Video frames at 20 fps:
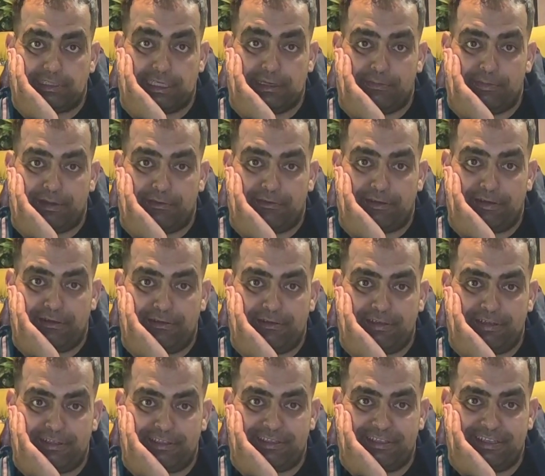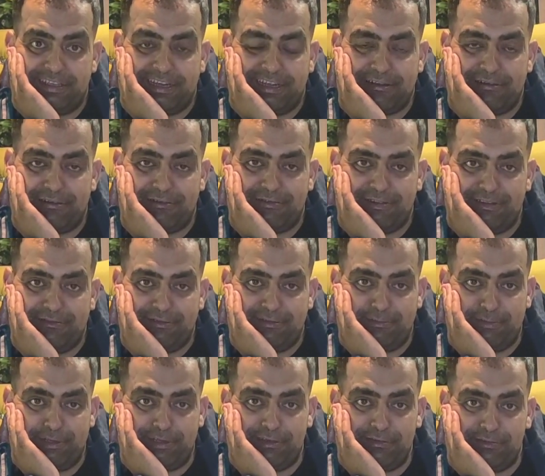Keep on following us and hopefully
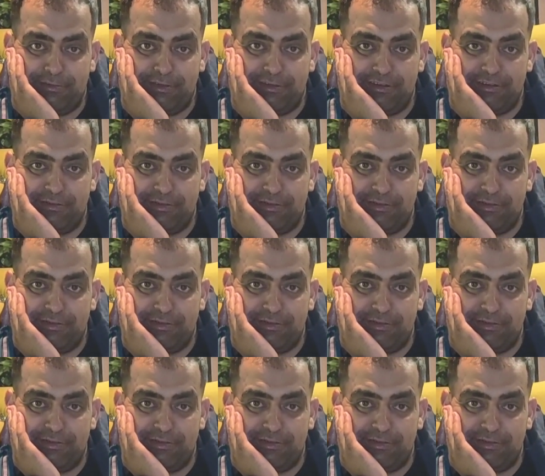we'll bring you more